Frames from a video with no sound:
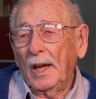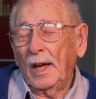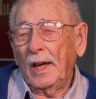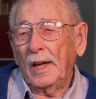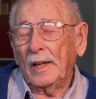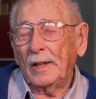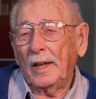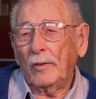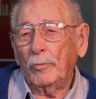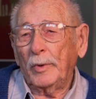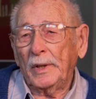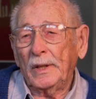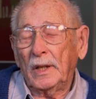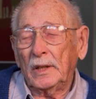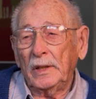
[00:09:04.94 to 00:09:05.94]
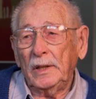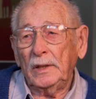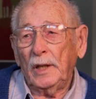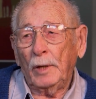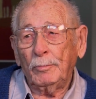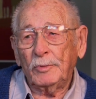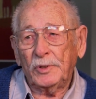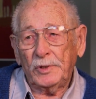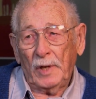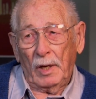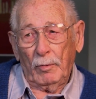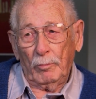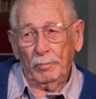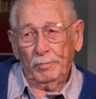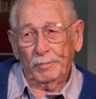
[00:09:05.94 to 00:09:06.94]
And they've been cleaned up
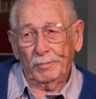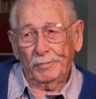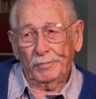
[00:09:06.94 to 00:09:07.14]
some